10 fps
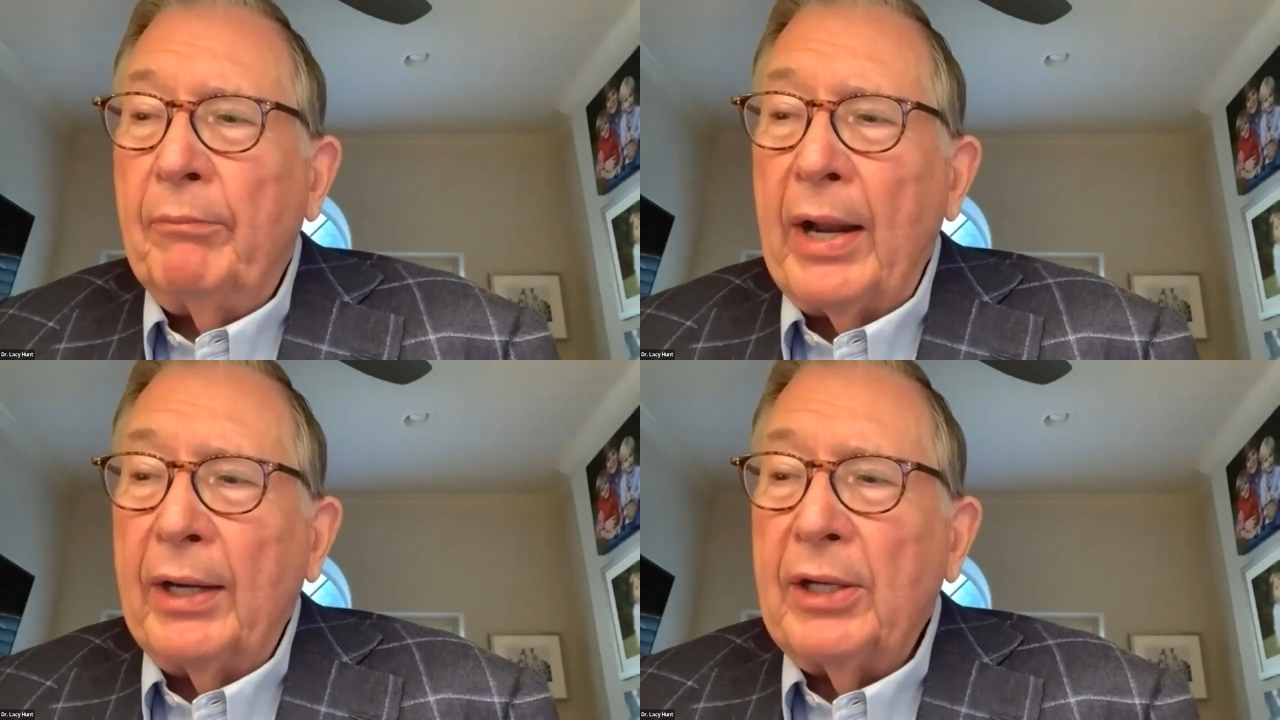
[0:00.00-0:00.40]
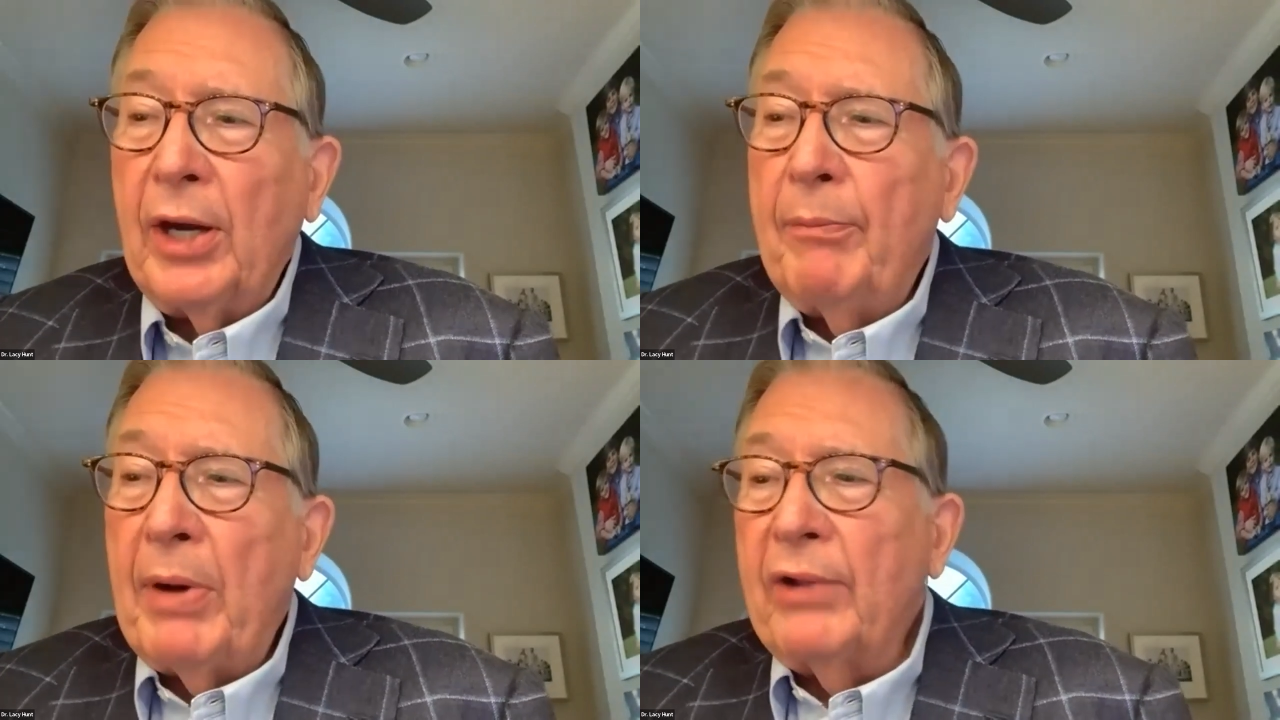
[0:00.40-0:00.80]

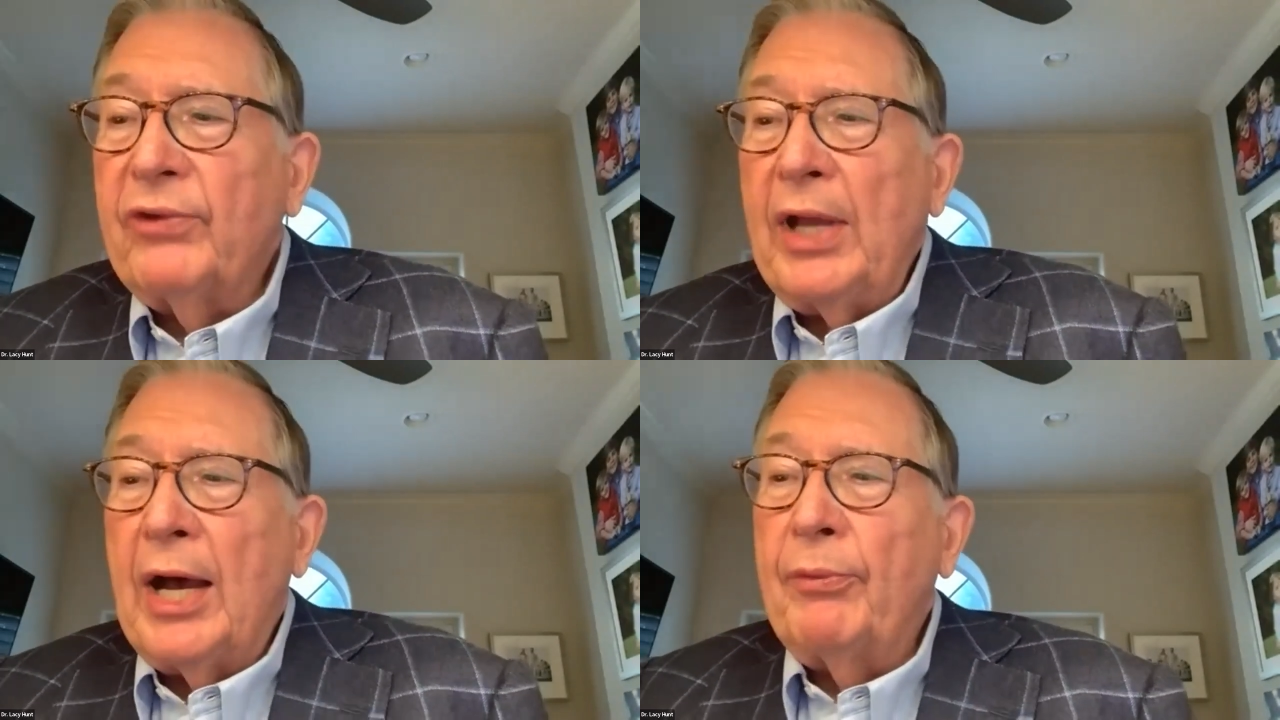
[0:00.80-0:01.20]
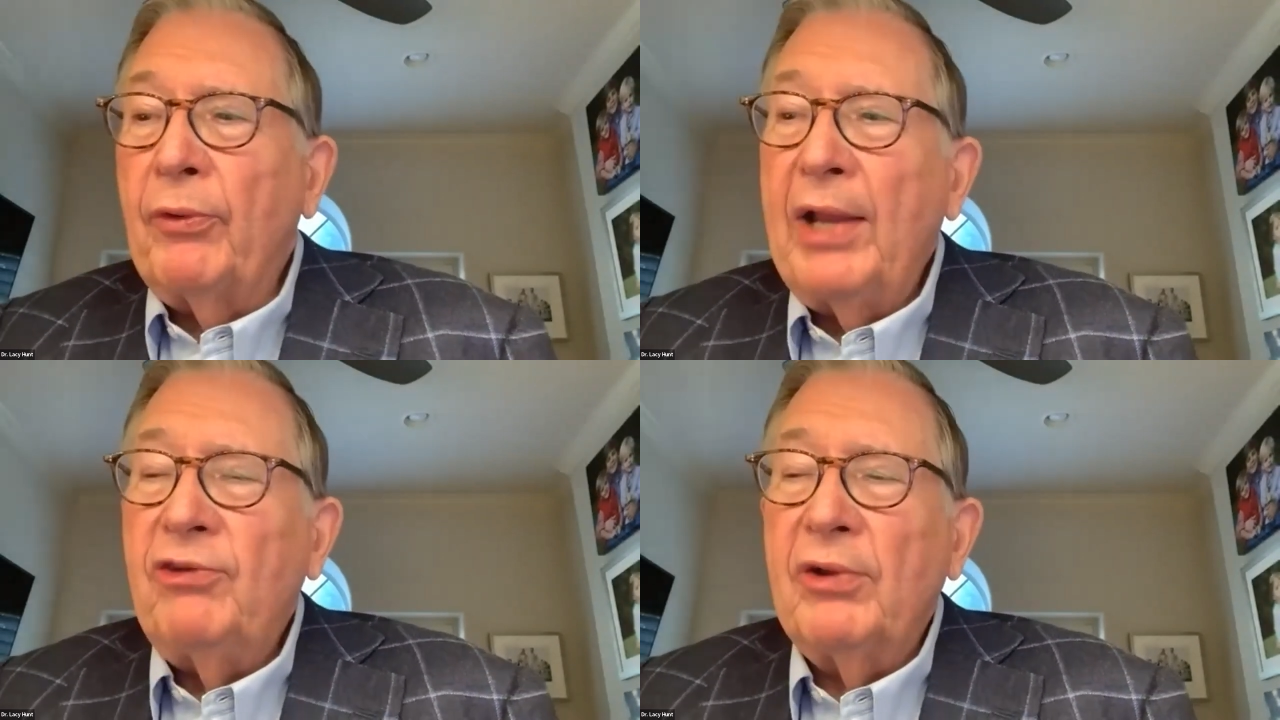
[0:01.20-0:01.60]
monetary policy
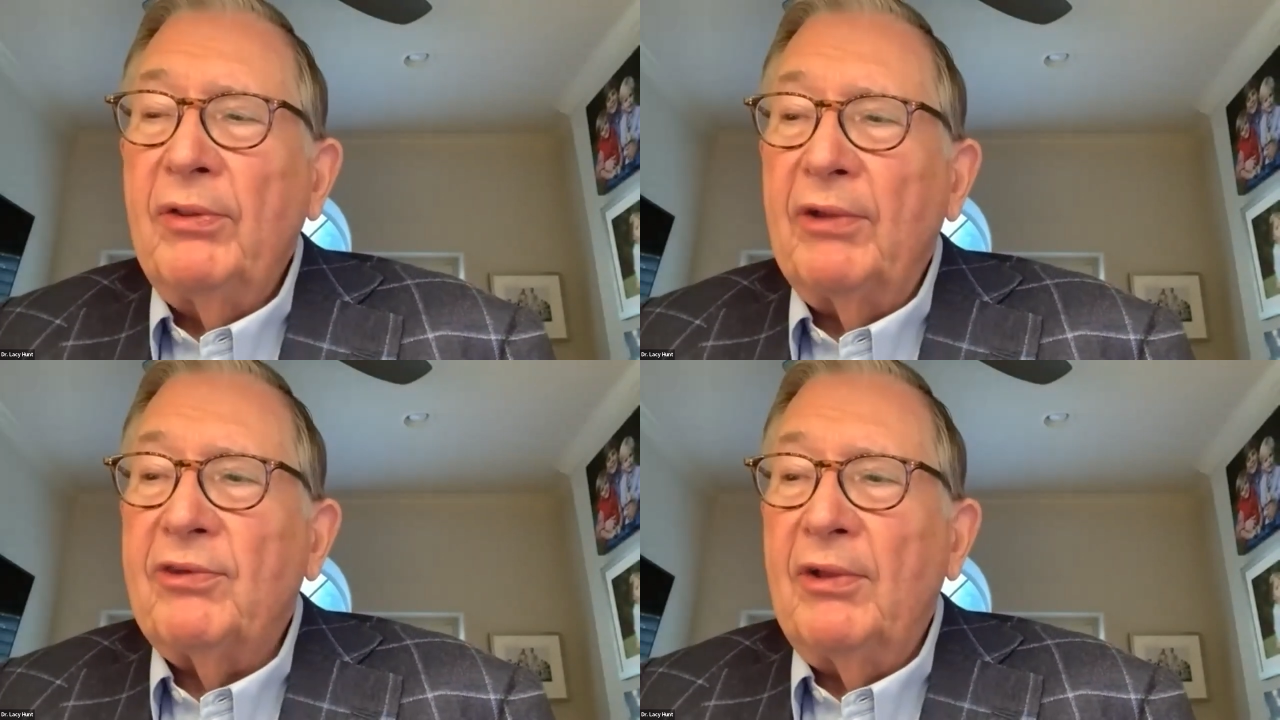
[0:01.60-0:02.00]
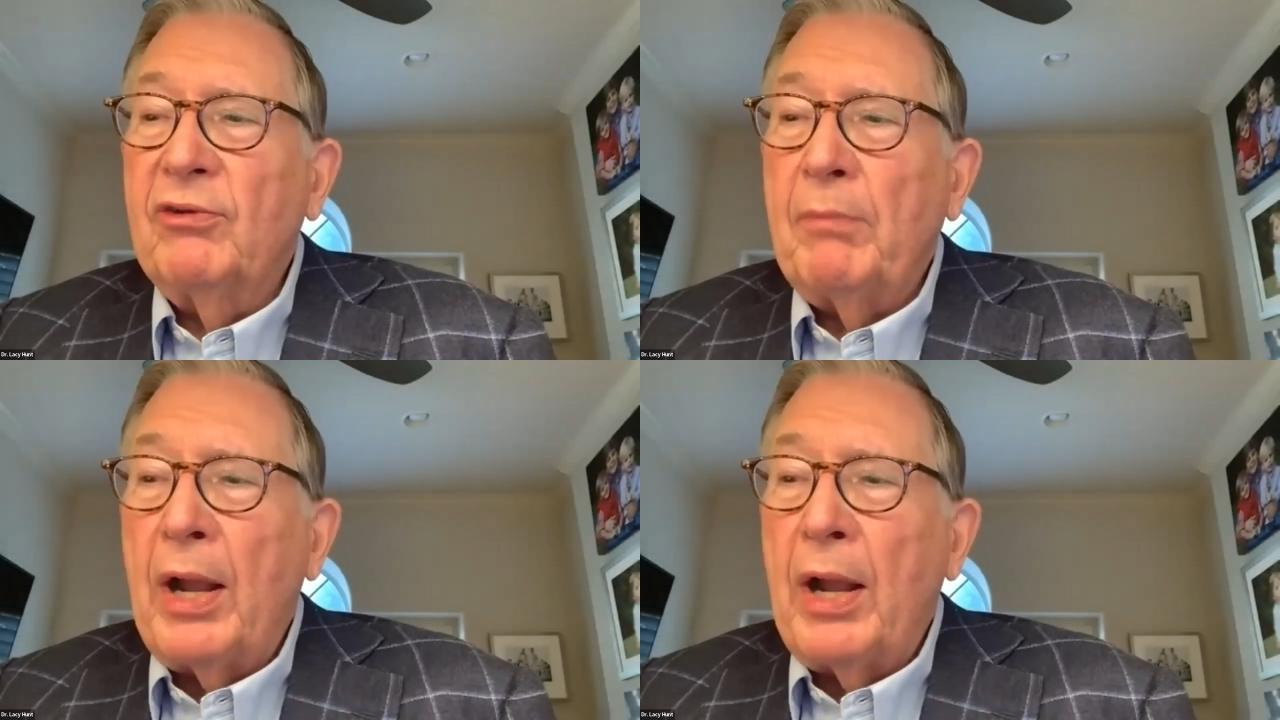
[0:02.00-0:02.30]
operation that sends